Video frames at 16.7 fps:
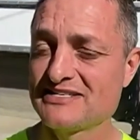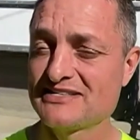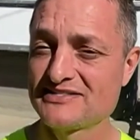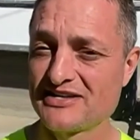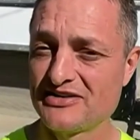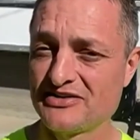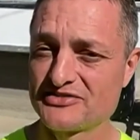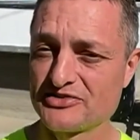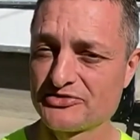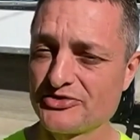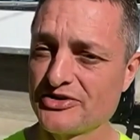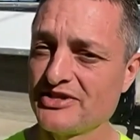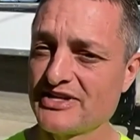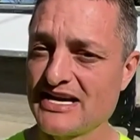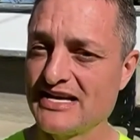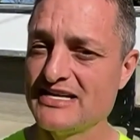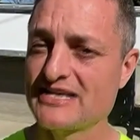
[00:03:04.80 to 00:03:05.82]
So it's a
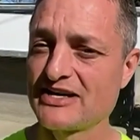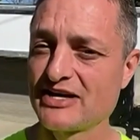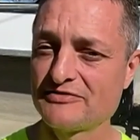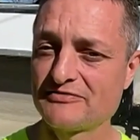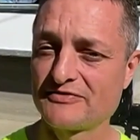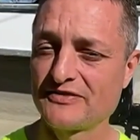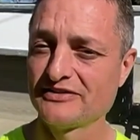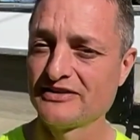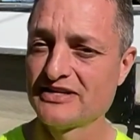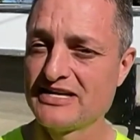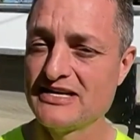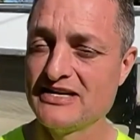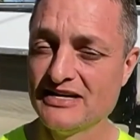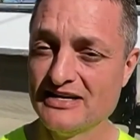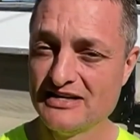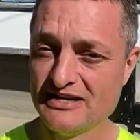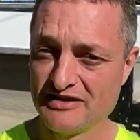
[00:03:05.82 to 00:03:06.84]
really
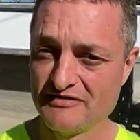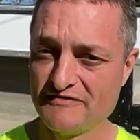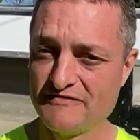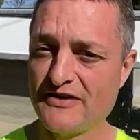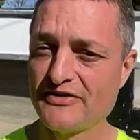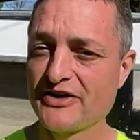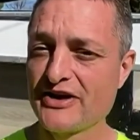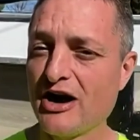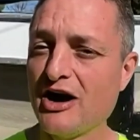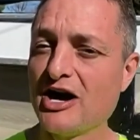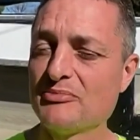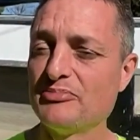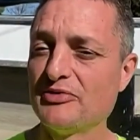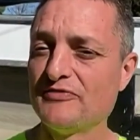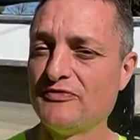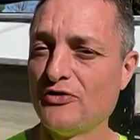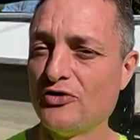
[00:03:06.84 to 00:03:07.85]
eco-friendly, very
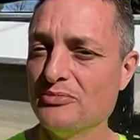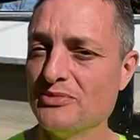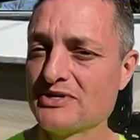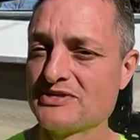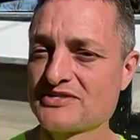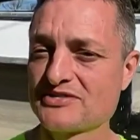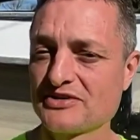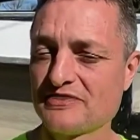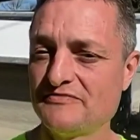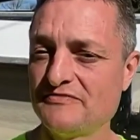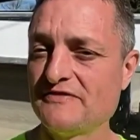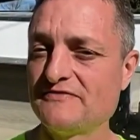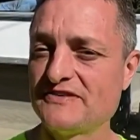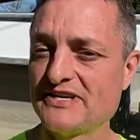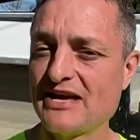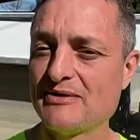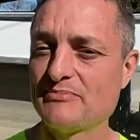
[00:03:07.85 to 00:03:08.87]
high-performance, sort of
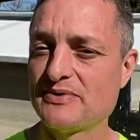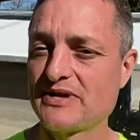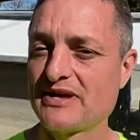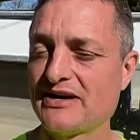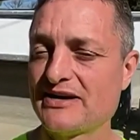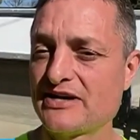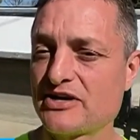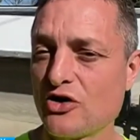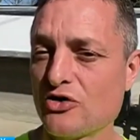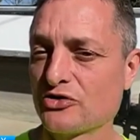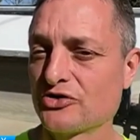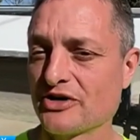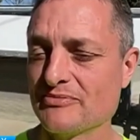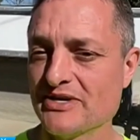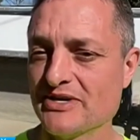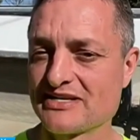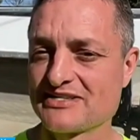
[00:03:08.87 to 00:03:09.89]
50 MPa
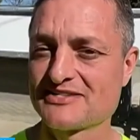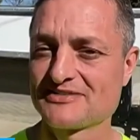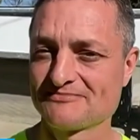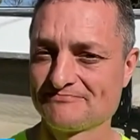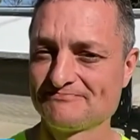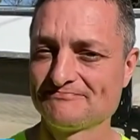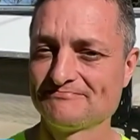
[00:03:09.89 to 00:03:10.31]
concrete mix.